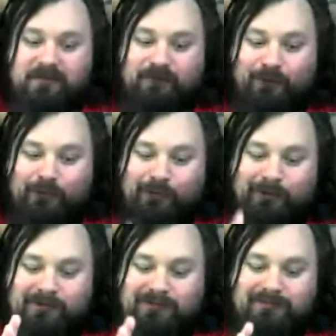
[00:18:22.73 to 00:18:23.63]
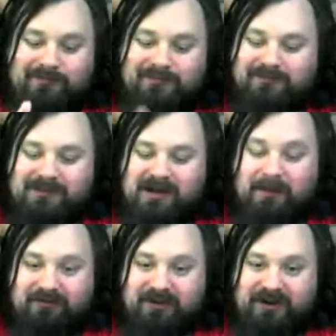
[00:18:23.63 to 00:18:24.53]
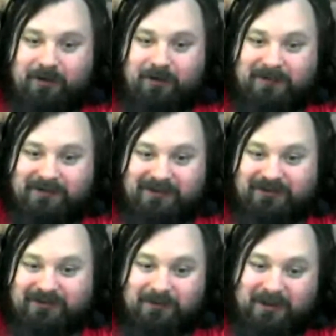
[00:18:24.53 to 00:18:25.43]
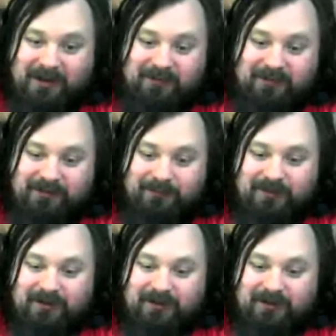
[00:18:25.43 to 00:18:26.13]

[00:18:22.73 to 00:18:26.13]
before I busted it open and started playing with him.